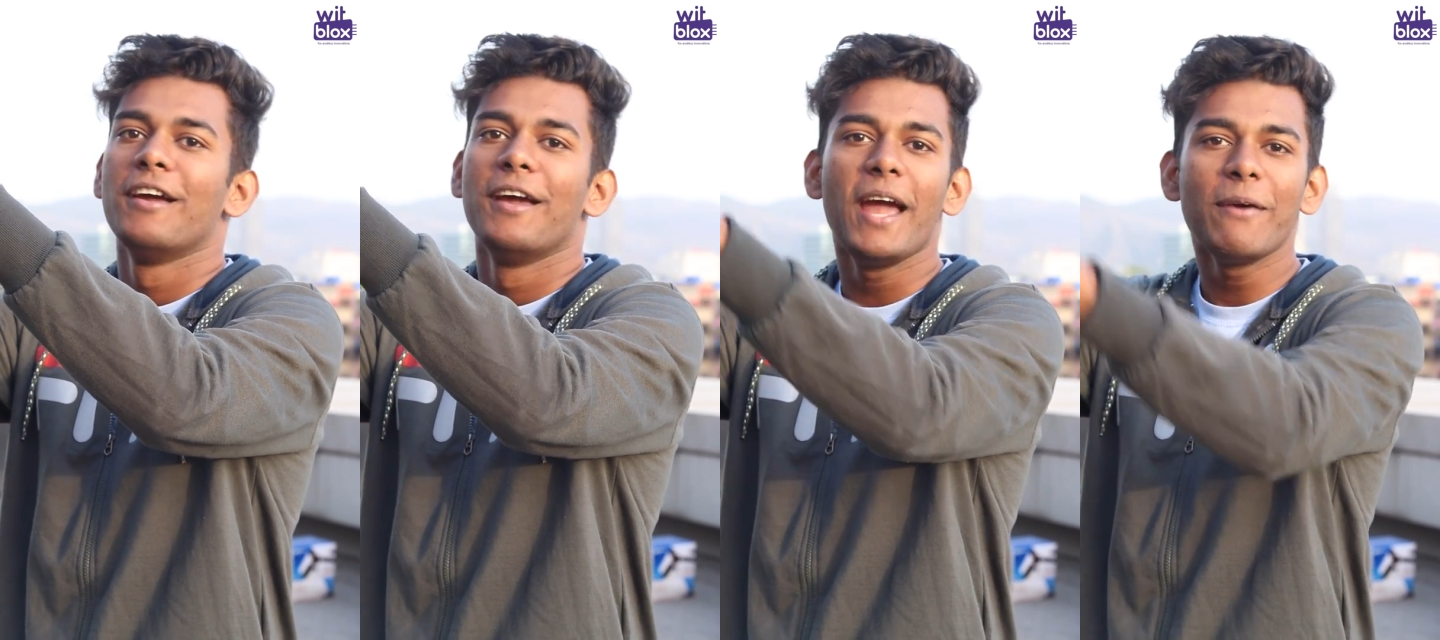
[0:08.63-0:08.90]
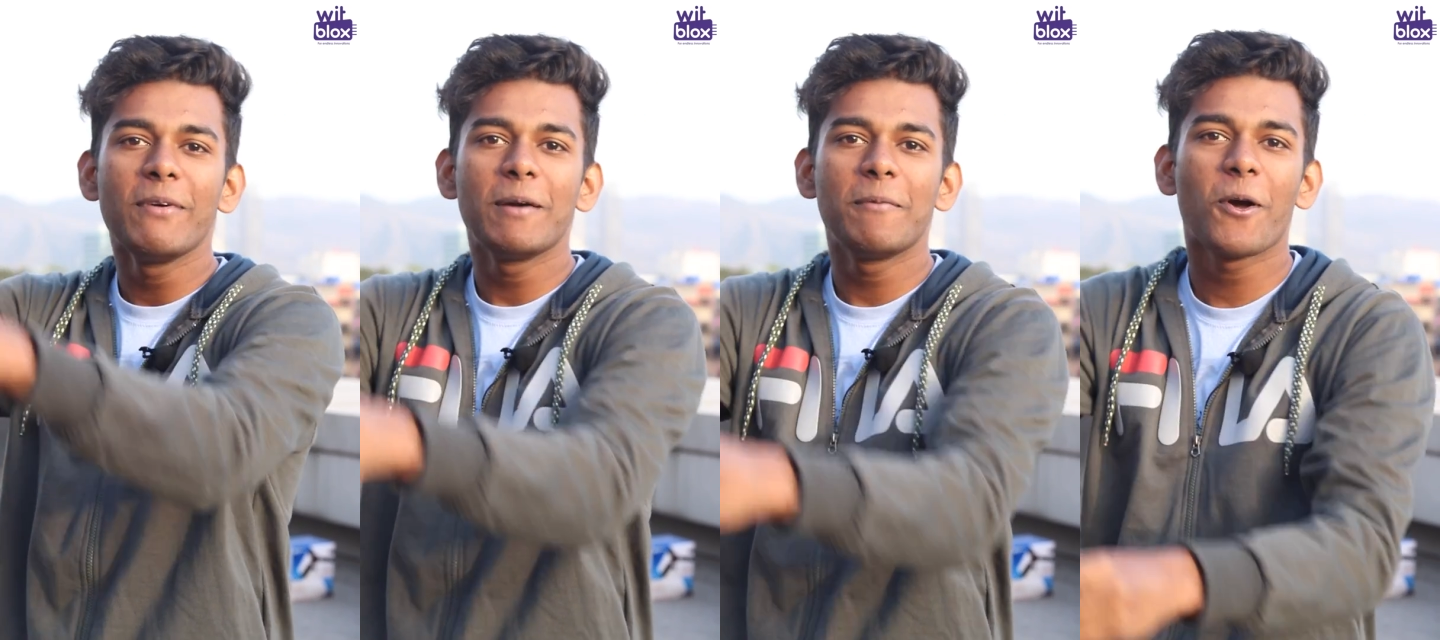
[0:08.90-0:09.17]
Hey
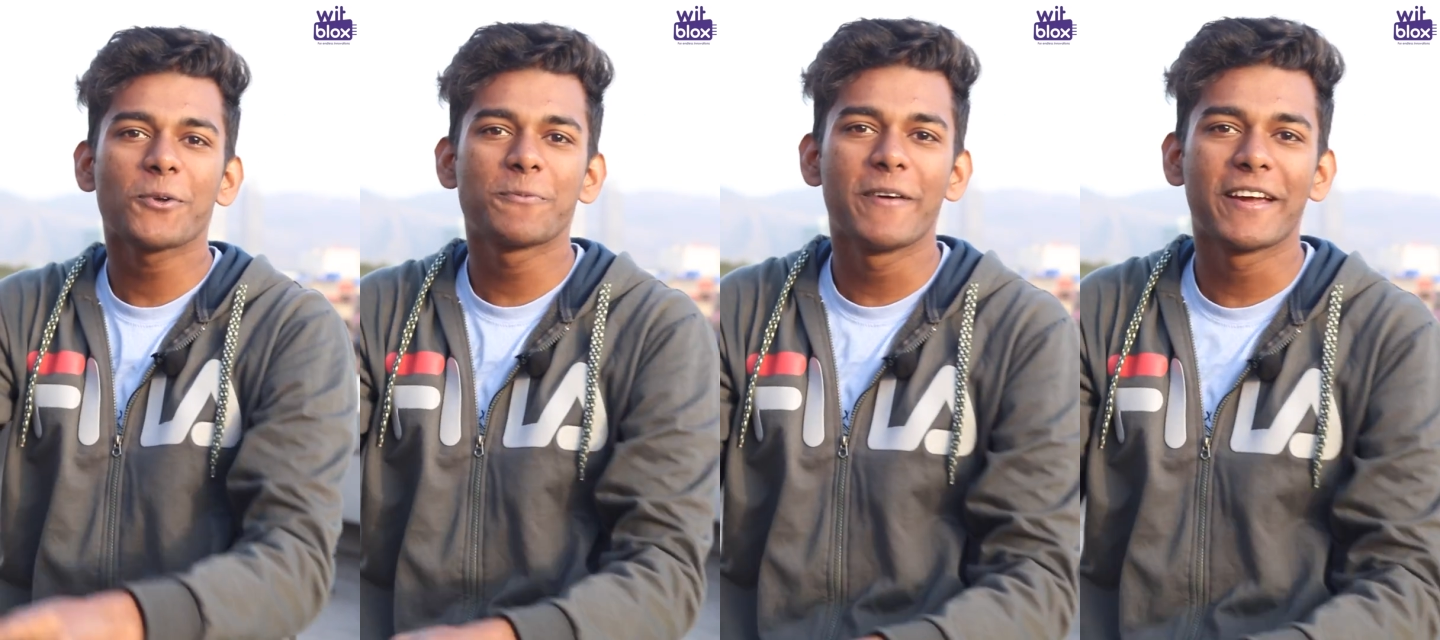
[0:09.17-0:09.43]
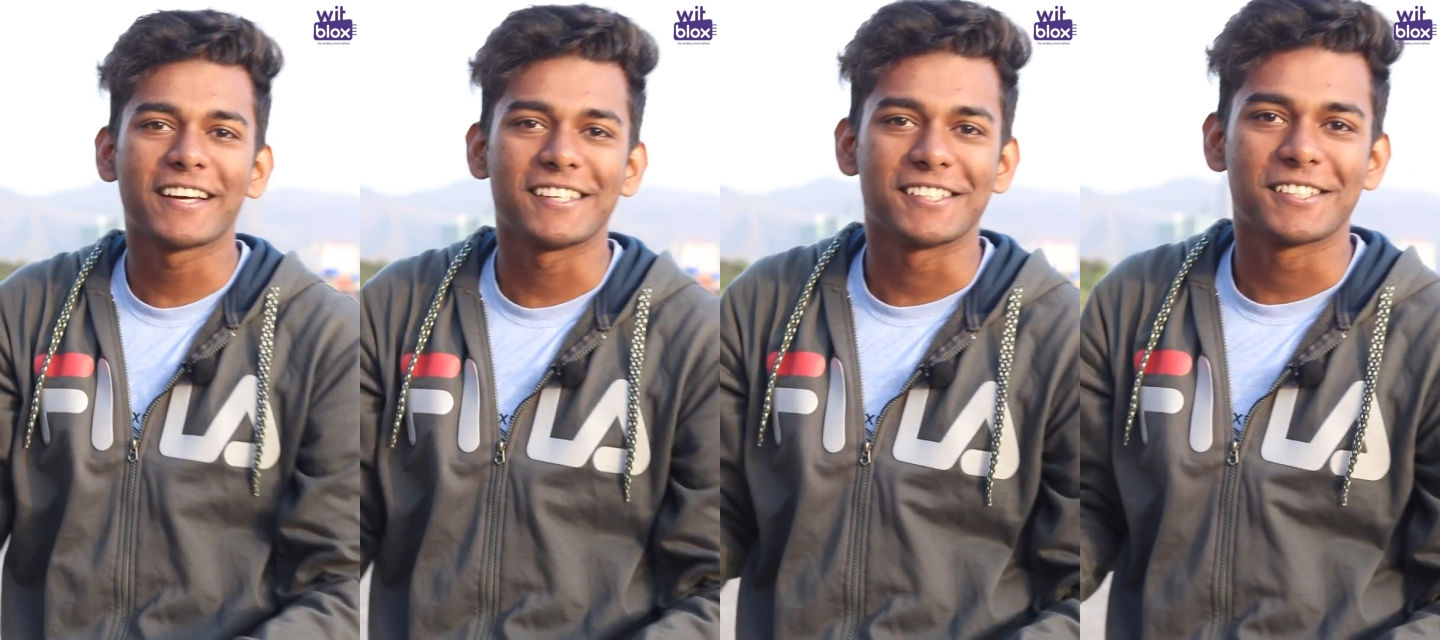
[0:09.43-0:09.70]
VidBlocks
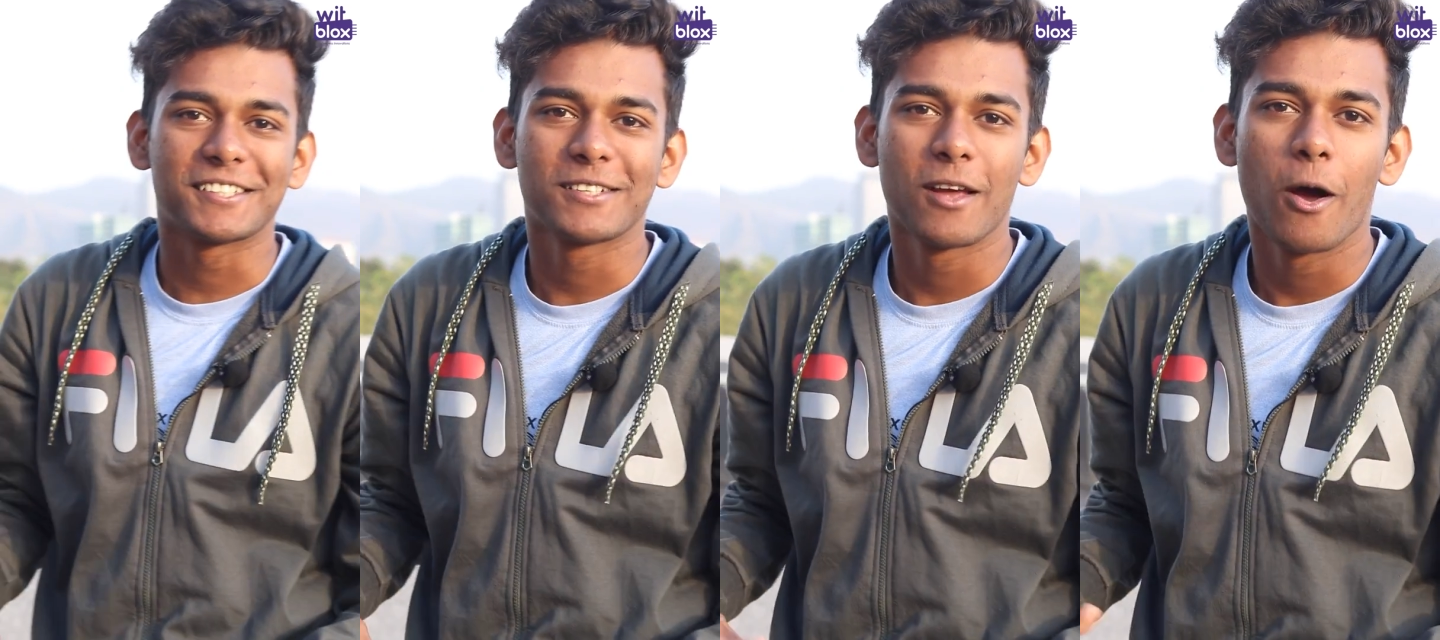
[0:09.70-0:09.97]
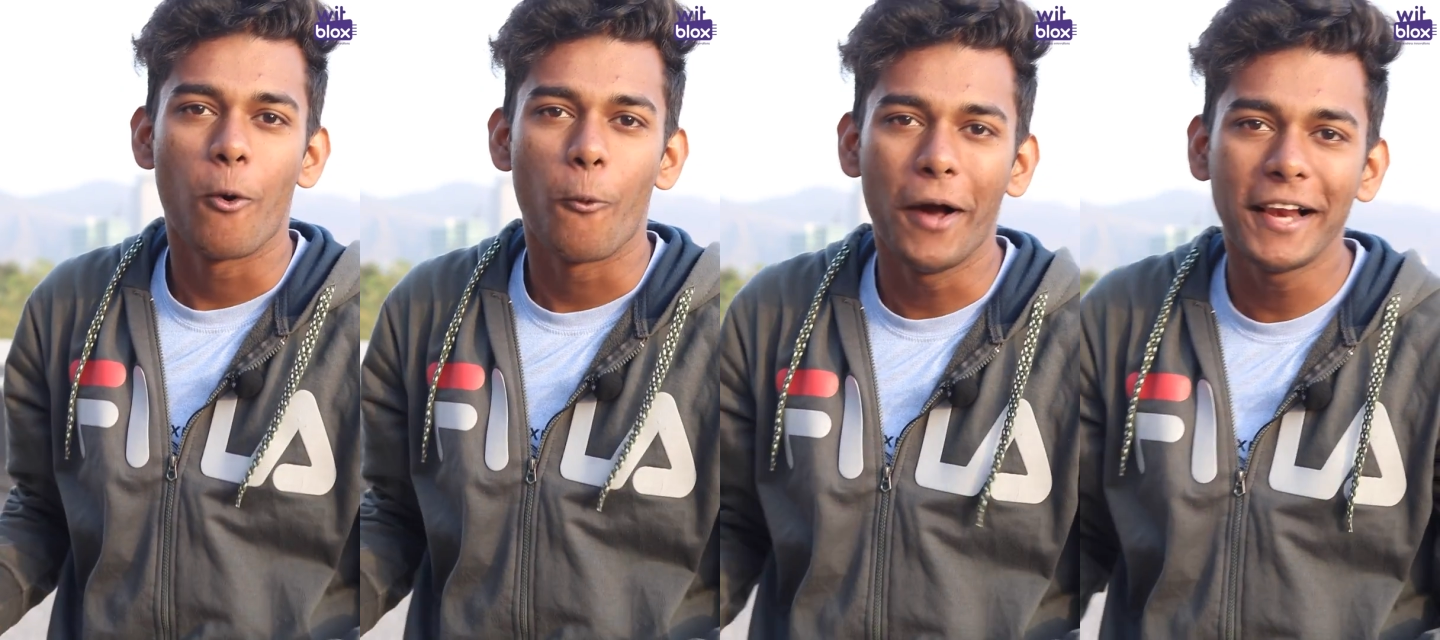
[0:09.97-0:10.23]
makers,
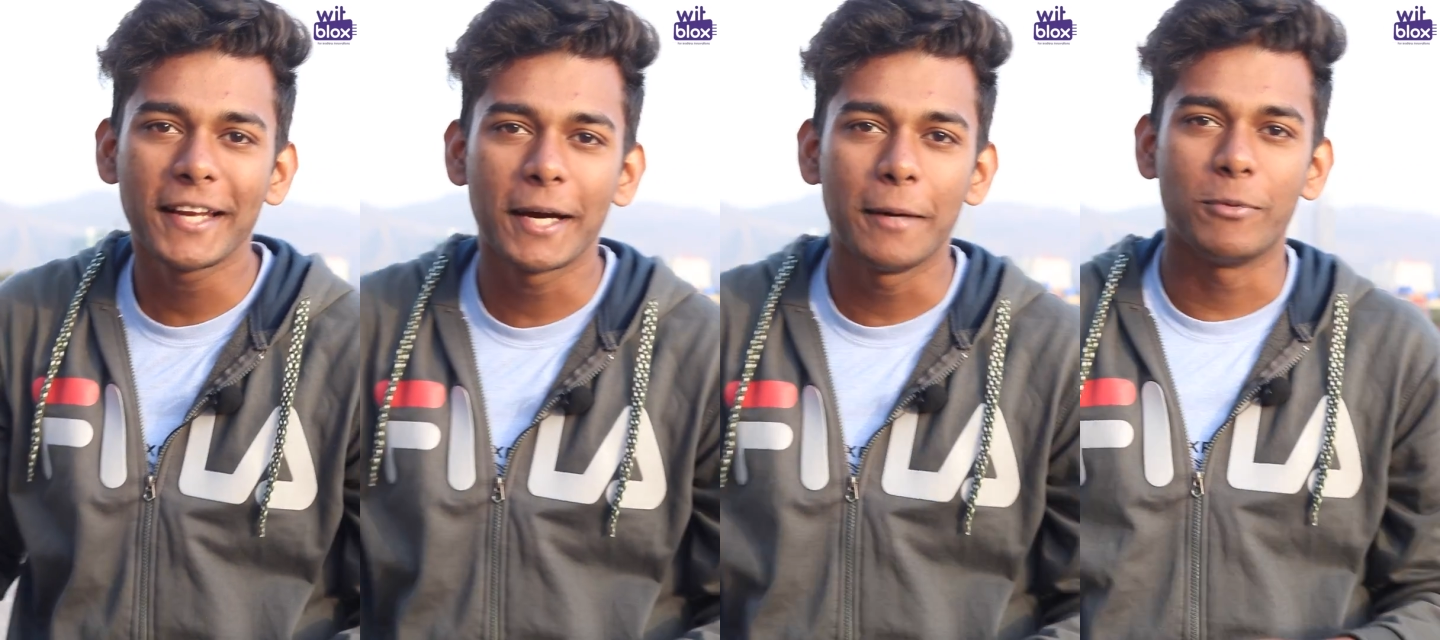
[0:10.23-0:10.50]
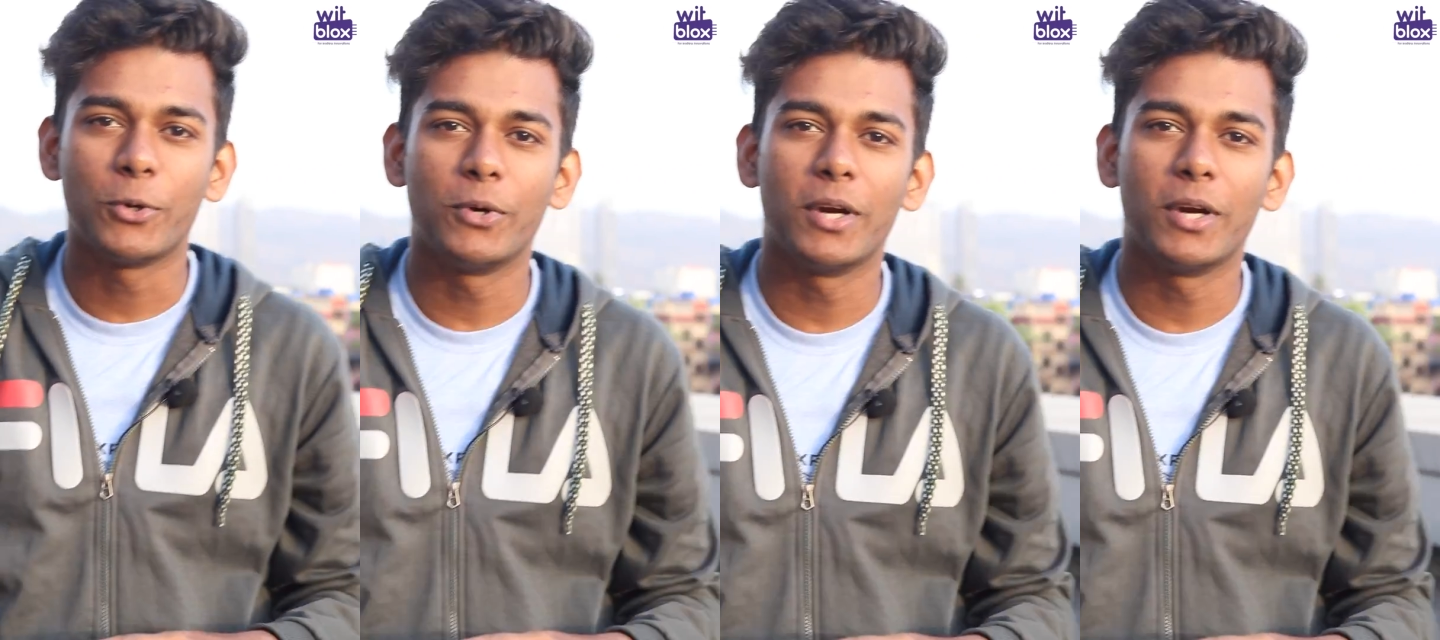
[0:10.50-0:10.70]
welcome to